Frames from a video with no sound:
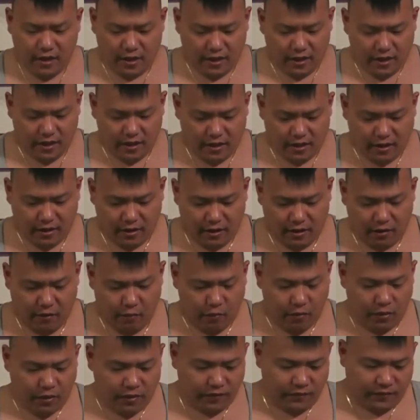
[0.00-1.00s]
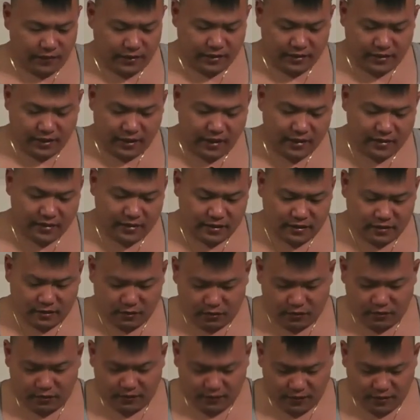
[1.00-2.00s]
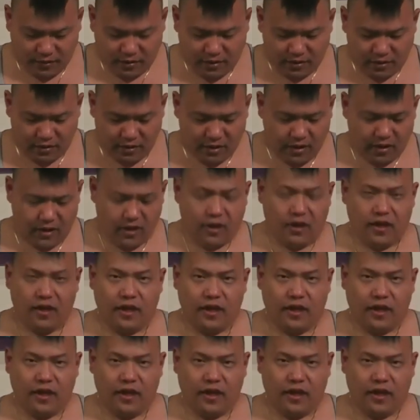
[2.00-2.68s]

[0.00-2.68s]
and it worked fantastic so far.